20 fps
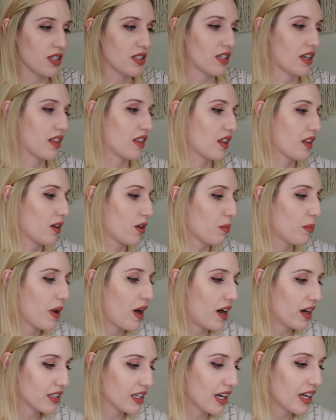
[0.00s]
It's got the little
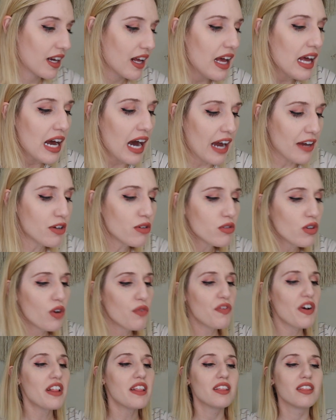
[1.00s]
pocket. I don't know
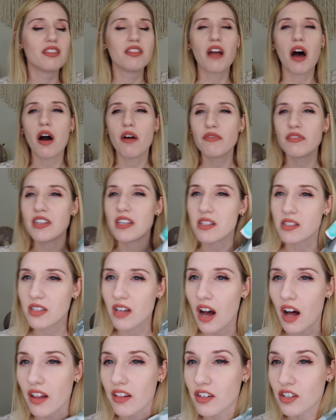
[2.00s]
if I love these
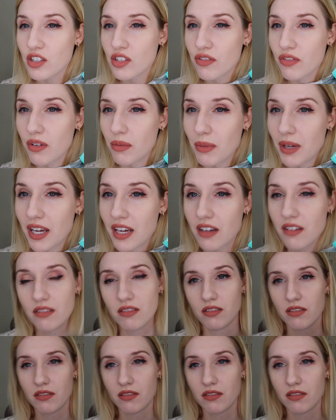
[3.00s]
colors for me.